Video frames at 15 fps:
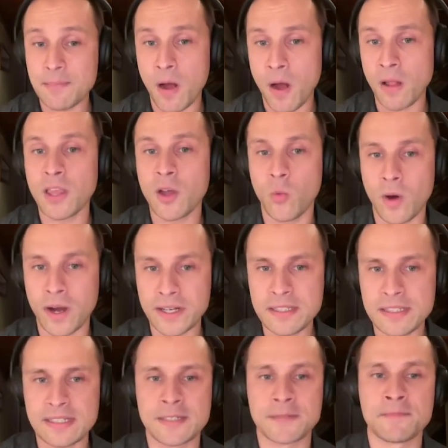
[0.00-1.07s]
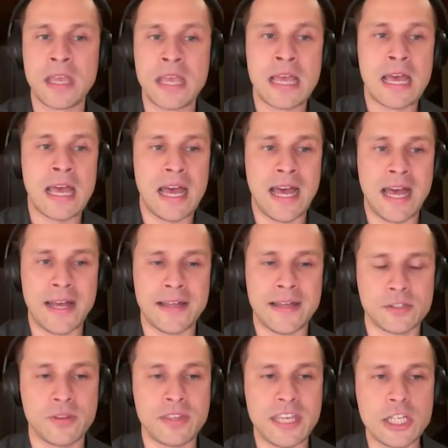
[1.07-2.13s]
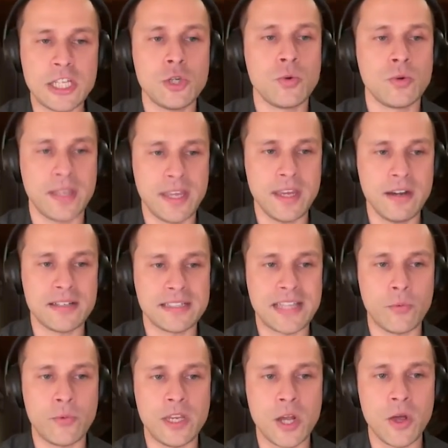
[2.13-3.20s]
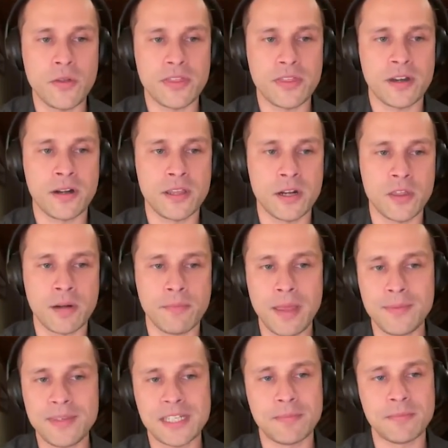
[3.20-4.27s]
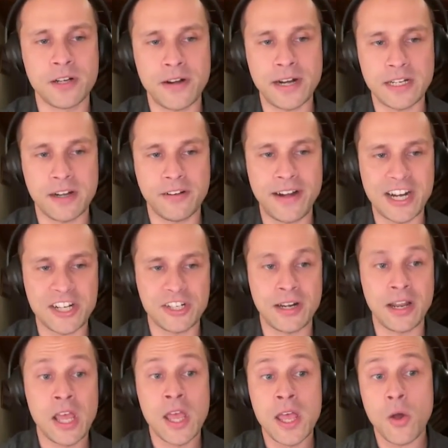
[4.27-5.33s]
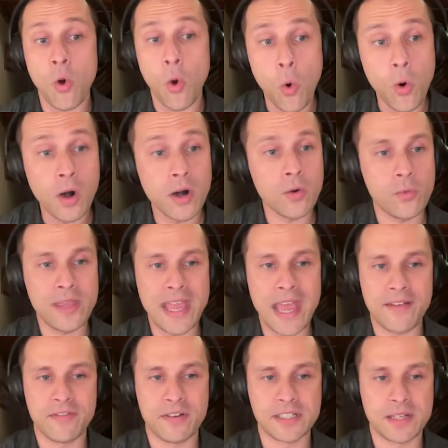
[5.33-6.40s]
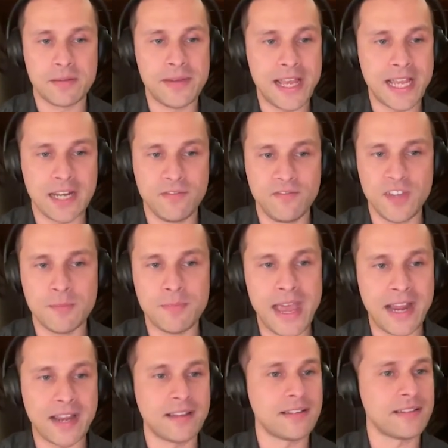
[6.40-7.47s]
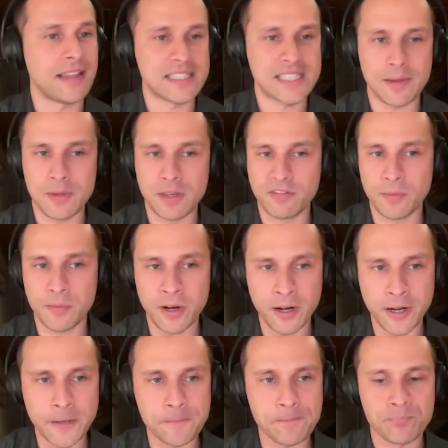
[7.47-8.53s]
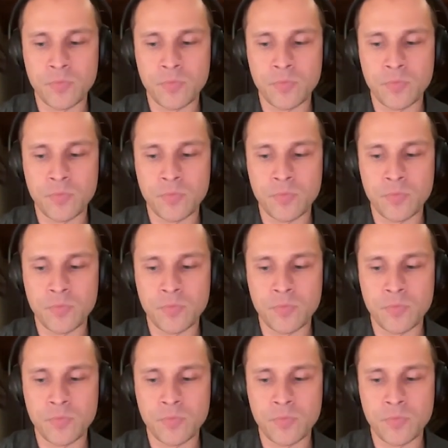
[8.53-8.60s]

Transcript: them all at once. So the issue here is that we know that there may be some direct interaction, or we have some negative feedback that's coming from ERK.